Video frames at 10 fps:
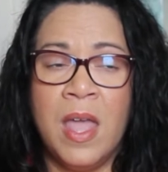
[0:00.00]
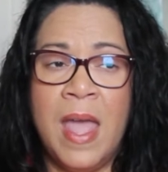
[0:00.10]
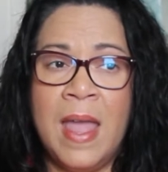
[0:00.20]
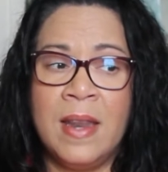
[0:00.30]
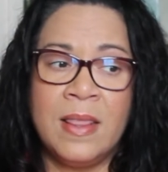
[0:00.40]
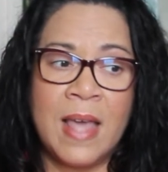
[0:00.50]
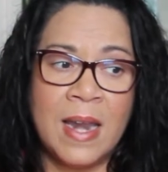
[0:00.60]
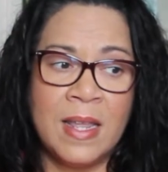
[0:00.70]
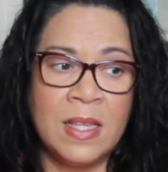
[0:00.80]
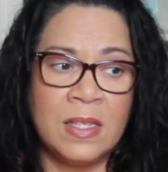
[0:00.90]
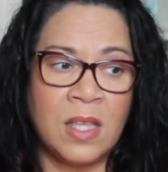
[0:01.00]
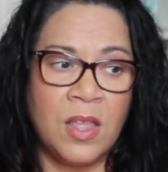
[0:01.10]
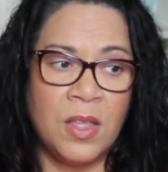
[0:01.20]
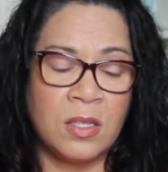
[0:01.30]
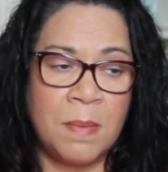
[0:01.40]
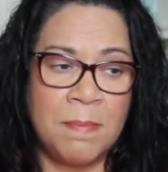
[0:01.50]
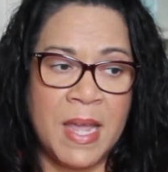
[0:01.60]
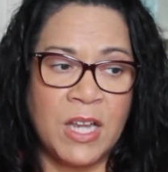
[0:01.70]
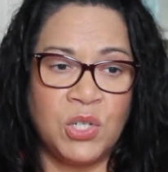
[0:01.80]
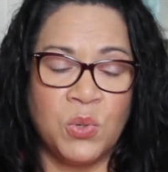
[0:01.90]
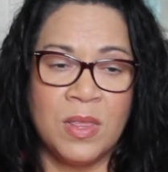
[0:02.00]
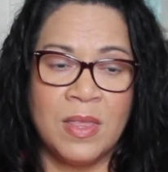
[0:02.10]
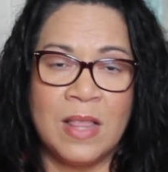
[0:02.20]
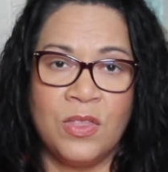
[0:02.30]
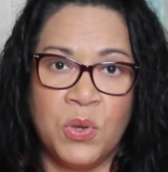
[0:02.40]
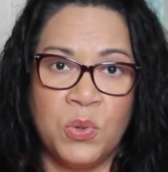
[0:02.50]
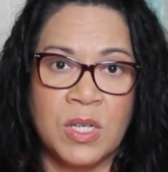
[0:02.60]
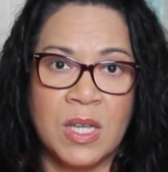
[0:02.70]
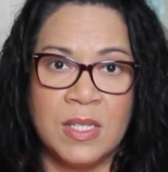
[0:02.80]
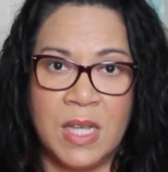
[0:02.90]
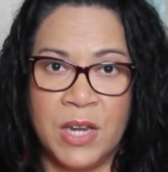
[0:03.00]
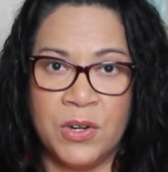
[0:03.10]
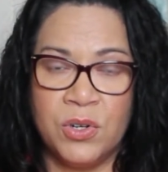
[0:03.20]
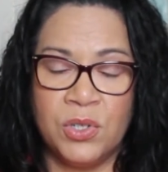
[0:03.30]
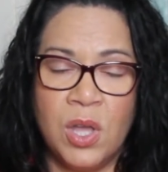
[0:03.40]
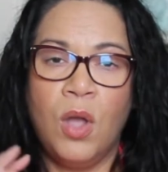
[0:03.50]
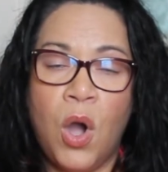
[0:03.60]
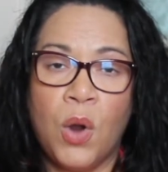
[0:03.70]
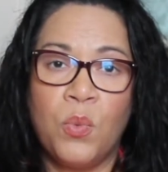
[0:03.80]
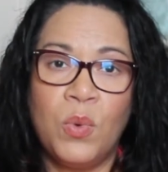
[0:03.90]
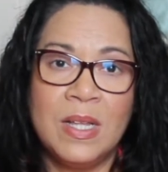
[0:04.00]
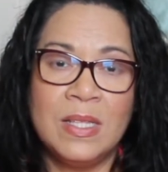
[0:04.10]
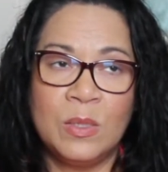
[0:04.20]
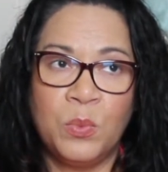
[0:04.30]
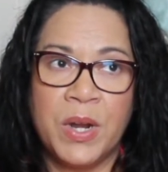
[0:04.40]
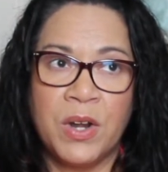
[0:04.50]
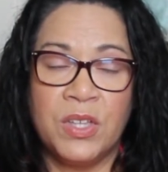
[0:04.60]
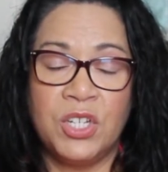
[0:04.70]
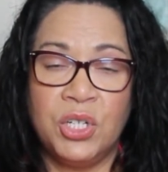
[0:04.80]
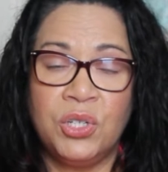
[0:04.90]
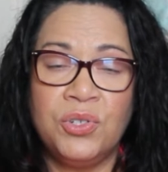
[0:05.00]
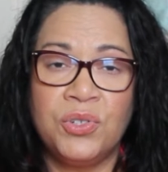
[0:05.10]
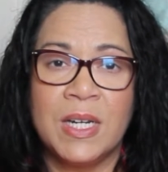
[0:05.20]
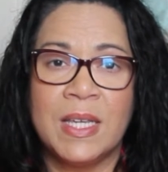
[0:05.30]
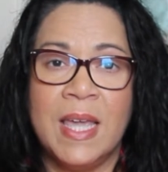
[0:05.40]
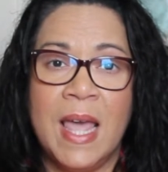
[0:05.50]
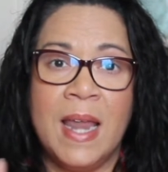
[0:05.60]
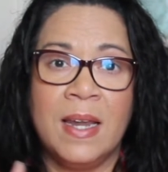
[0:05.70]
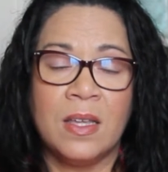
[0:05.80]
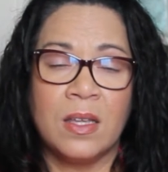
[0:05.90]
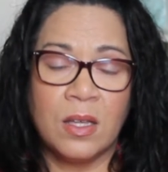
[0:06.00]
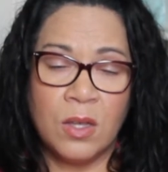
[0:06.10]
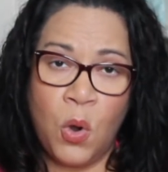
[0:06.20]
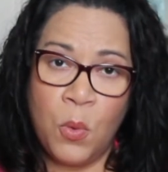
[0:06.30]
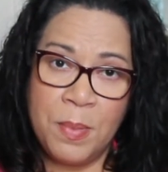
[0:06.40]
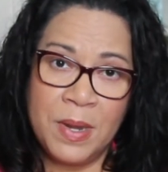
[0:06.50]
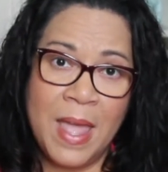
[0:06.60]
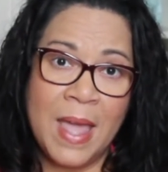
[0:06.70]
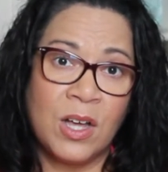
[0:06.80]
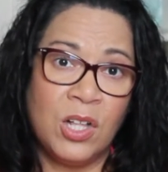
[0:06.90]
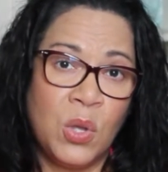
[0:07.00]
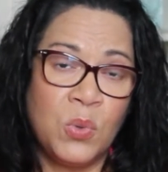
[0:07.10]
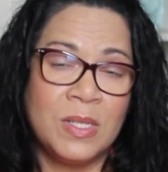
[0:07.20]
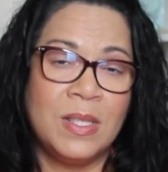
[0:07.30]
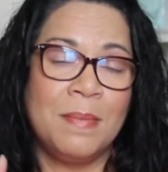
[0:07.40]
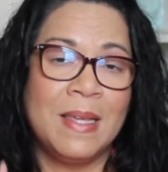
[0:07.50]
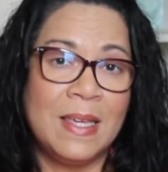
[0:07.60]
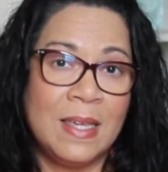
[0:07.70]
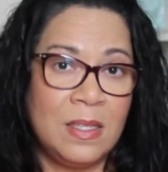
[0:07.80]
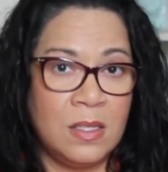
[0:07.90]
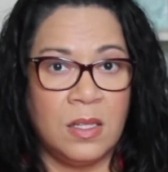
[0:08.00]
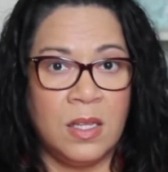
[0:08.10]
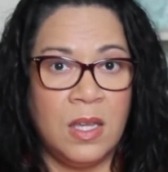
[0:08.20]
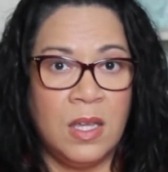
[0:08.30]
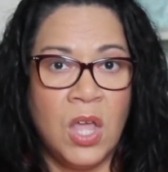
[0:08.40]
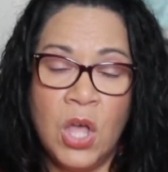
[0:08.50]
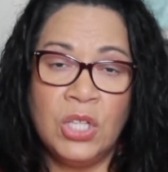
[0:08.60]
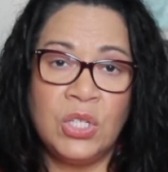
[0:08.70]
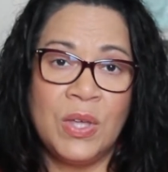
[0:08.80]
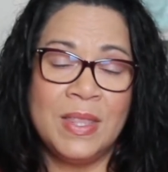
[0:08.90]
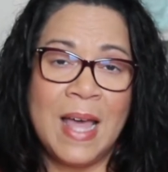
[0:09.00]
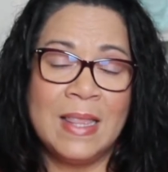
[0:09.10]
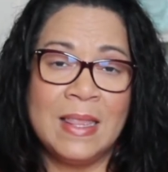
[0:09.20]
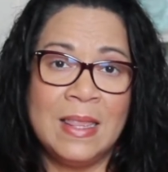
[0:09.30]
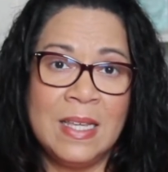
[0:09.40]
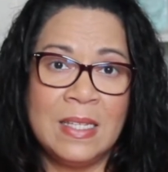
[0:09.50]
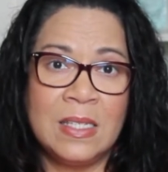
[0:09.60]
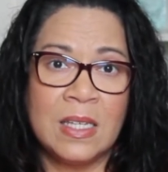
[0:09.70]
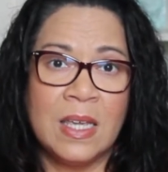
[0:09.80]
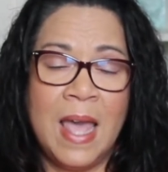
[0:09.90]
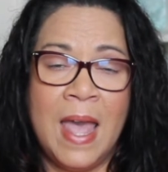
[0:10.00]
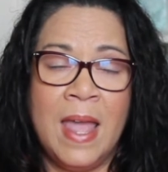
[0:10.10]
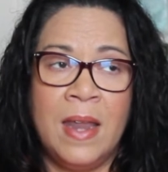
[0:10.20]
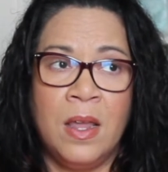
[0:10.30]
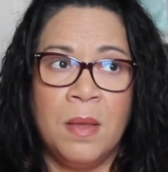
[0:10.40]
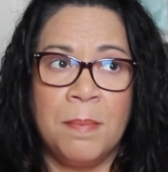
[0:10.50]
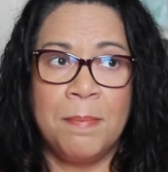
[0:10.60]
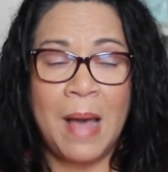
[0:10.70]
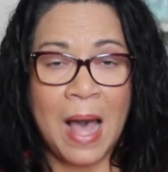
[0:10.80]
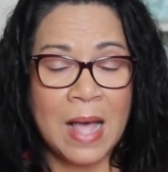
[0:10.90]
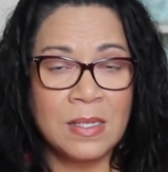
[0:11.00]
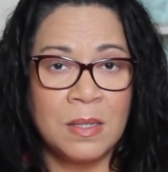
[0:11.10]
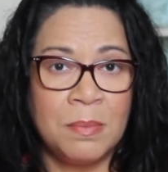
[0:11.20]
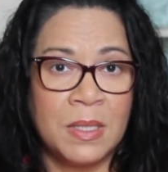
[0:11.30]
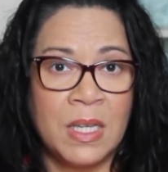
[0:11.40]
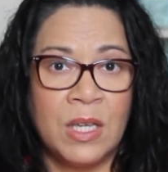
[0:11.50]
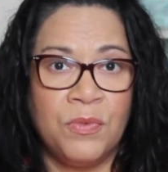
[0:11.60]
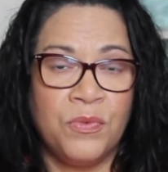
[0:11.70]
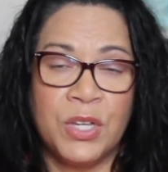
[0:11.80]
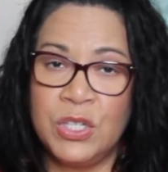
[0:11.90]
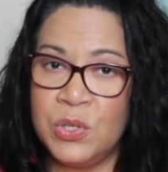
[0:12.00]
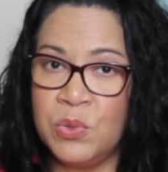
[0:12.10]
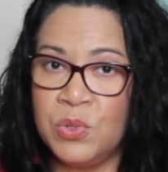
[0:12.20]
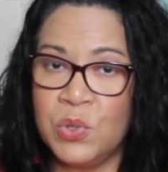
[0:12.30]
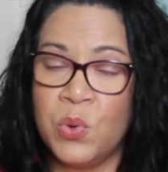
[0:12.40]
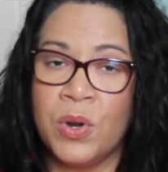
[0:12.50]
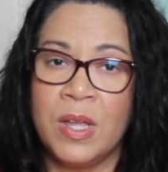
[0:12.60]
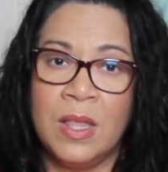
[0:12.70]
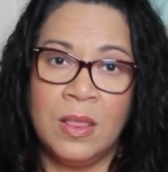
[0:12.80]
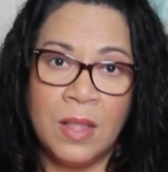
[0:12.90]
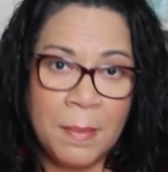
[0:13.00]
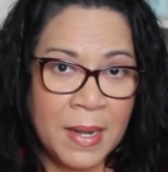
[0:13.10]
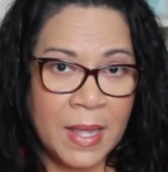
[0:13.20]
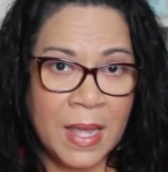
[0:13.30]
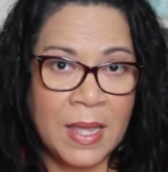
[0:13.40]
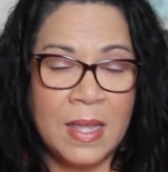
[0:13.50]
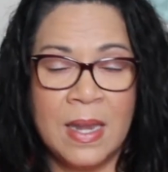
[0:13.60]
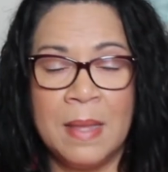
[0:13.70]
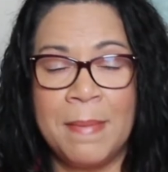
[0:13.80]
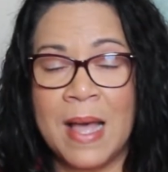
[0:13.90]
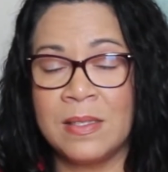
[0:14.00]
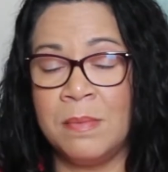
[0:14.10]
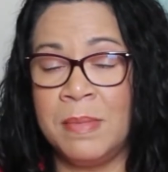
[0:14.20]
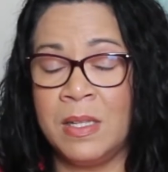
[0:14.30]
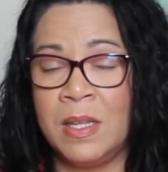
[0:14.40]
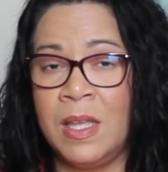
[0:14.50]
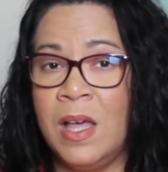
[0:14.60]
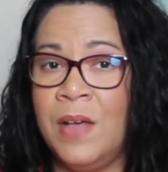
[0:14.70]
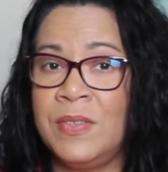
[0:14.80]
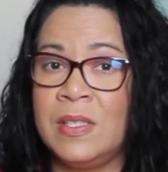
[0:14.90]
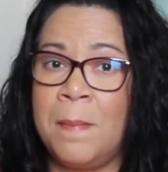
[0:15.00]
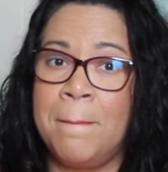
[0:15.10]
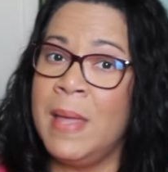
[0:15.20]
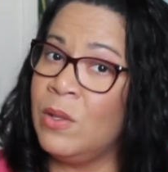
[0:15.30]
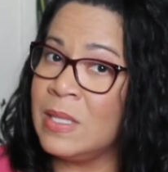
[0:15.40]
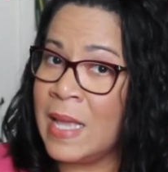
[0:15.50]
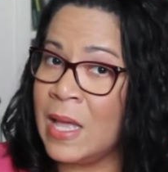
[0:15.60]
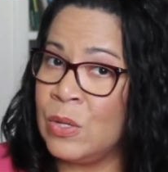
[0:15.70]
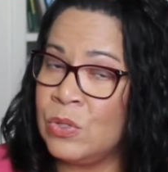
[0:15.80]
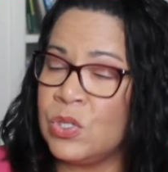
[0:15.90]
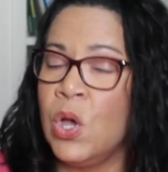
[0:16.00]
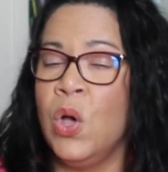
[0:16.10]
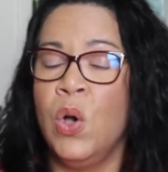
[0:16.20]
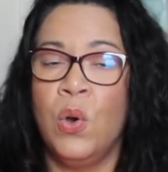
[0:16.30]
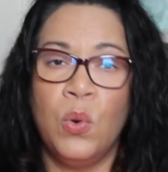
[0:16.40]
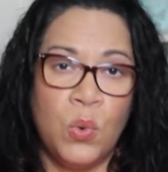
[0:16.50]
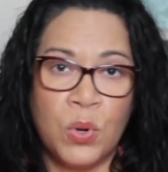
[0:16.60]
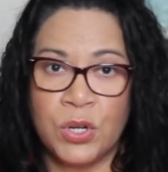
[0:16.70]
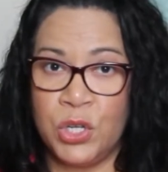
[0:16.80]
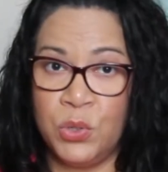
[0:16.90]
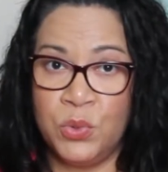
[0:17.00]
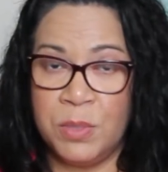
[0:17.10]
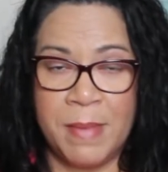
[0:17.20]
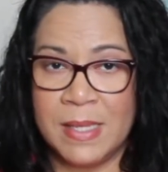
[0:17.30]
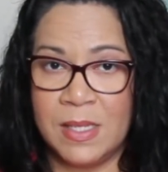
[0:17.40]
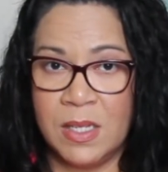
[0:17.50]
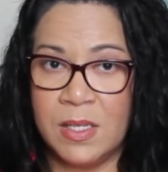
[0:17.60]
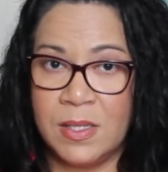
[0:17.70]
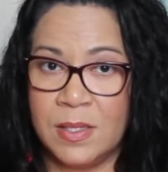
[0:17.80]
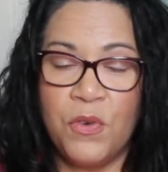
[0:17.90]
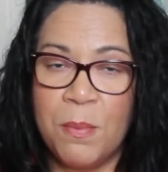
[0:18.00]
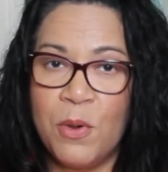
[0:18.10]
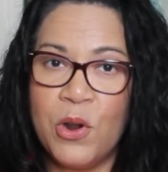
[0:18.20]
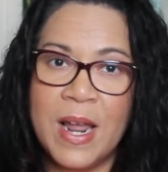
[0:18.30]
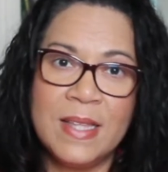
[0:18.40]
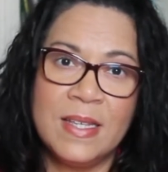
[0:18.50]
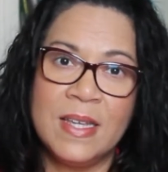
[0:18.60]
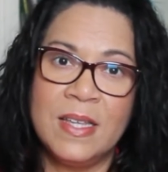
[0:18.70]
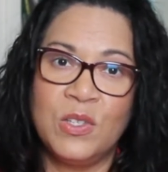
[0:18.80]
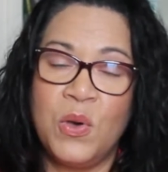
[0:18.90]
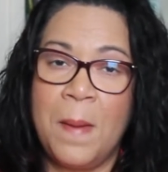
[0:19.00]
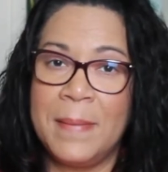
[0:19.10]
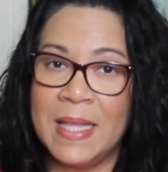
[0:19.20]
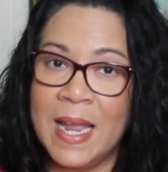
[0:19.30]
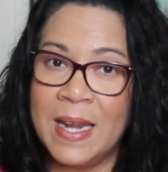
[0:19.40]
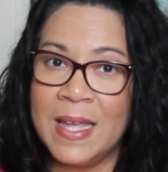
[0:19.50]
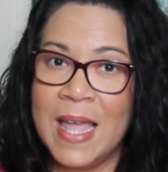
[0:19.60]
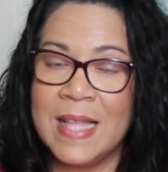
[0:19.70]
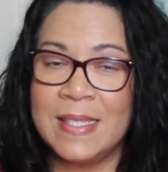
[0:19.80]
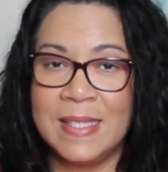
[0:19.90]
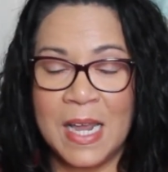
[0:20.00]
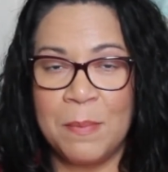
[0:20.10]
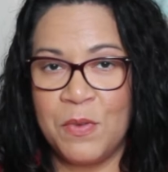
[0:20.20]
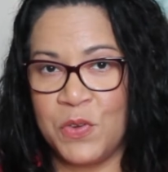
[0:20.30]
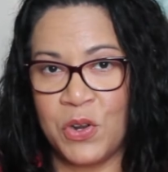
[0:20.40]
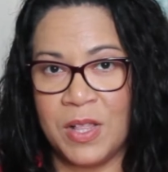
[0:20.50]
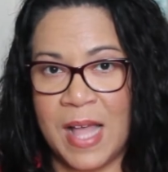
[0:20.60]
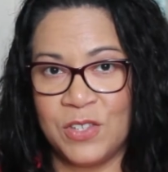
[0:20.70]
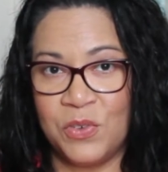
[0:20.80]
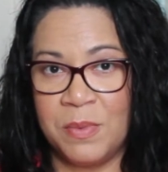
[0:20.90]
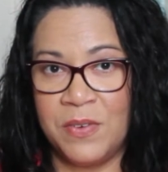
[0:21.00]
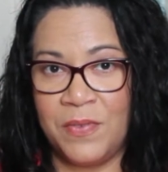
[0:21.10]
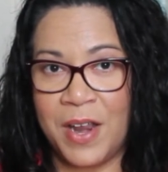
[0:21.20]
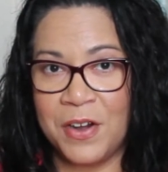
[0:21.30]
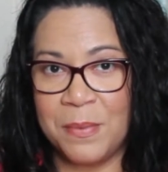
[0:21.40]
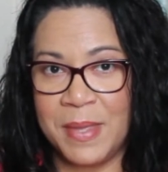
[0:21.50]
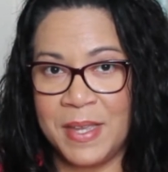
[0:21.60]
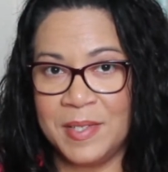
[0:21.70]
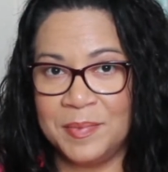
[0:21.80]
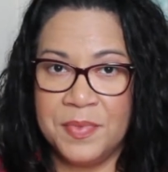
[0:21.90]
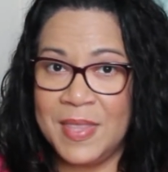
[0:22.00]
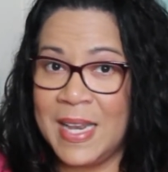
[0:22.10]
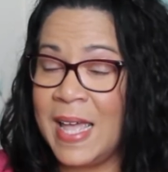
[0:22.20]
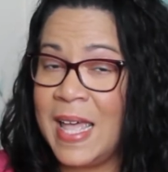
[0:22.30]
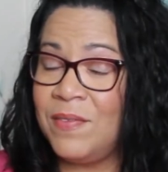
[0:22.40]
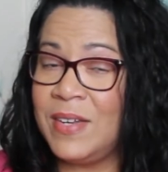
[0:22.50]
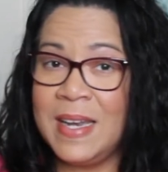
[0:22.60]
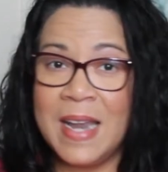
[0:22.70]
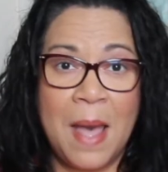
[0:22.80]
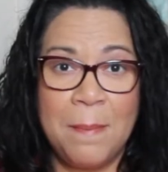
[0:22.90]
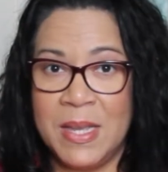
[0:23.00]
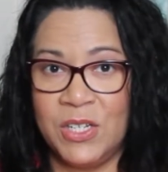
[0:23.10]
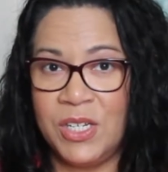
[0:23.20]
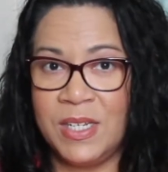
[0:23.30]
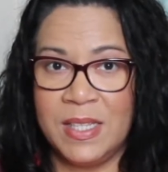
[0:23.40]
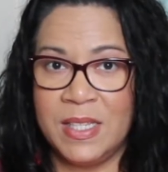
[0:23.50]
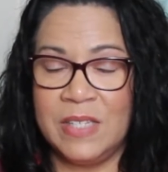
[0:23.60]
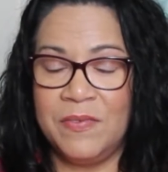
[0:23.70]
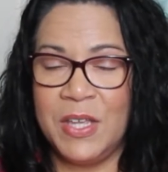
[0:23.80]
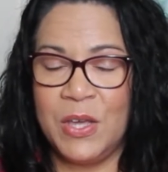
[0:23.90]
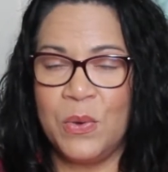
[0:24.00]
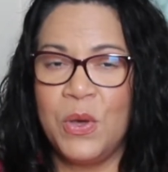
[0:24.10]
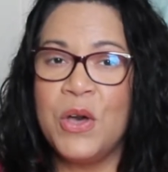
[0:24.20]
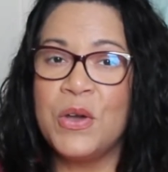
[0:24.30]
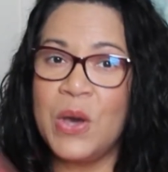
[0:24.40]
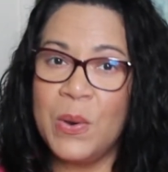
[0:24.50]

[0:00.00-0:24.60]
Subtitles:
And that is to make sure that those containers are ones where the children can open and close them easily, so that this can possibly reduce or eliminate any possibility of some meltdowns or huge messes. For more ideas on planning and setup of your classroom environment that I have not mentioned in this video, go